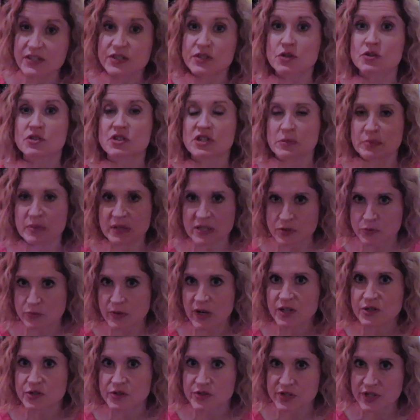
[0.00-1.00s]
So she picked
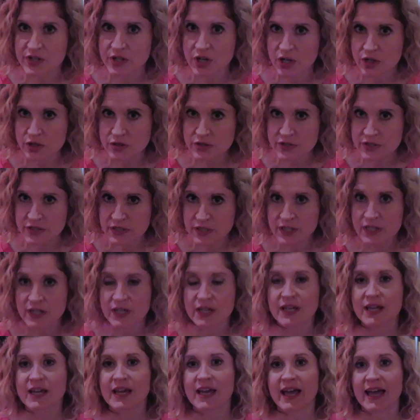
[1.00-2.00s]
Rodgers and Hart,
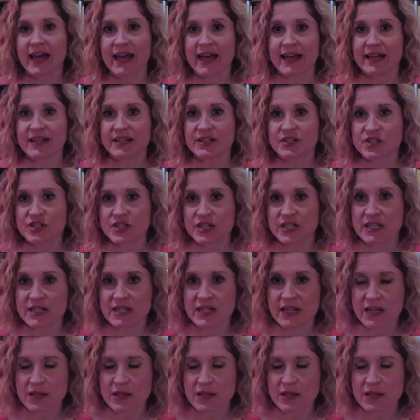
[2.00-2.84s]
and she